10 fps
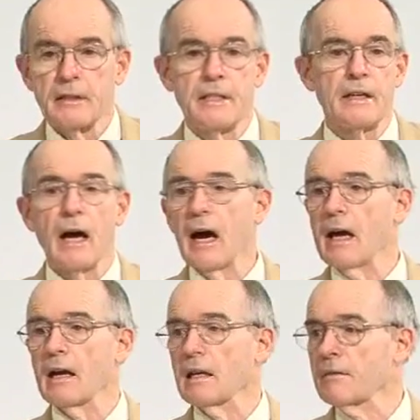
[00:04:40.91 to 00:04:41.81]

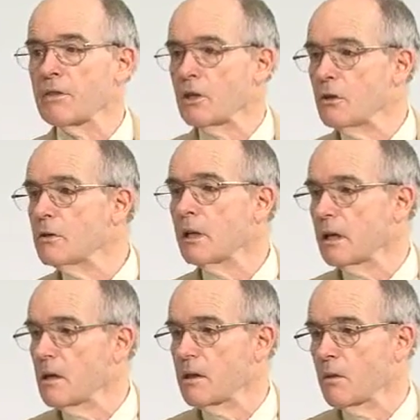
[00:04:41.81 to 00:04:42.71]
denial of the
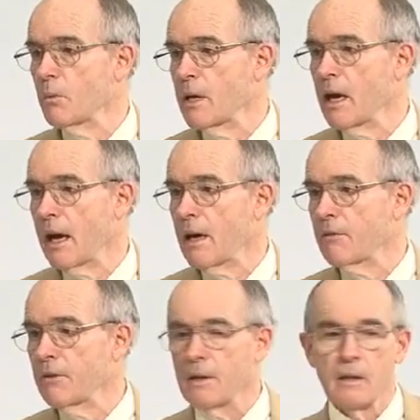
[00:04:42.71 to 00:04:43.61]
unity that we
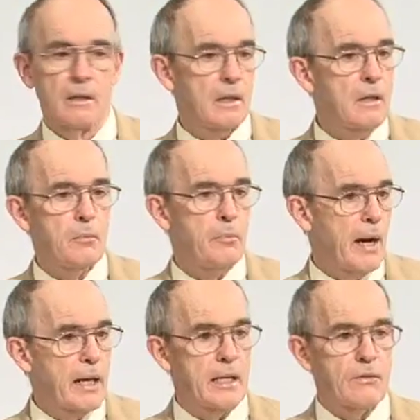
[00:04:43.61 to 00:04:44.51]
have in the
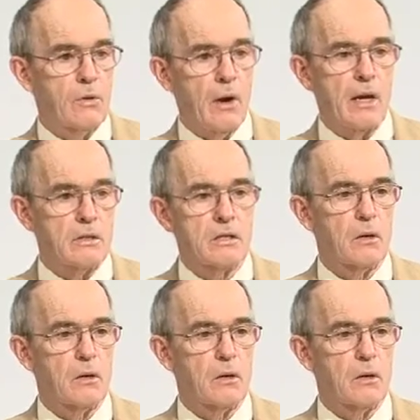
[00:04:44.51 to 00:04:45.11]
body of Christ.